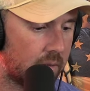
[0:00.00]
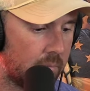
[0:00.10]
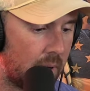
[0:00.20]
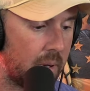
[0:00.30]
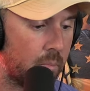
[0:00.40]

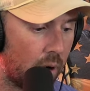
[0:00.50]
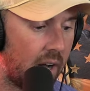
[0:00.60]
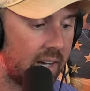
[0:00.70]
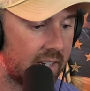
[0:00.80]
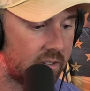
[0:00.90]
may be
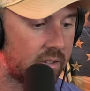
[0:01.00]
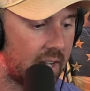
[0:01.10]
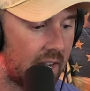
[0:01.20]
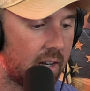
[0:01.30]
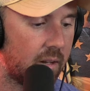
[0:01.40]
brought into
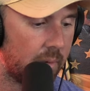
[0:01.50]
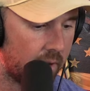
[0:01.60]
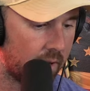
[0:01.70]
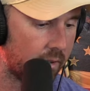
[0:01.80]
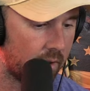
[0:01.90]
Canada, but
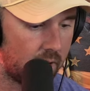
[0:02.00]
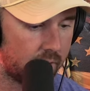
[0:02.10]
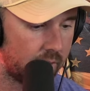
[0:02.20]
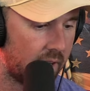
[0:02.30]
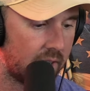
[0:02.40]
under
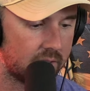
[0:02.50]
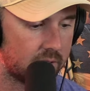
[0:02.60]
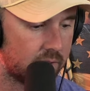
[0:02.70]
authorized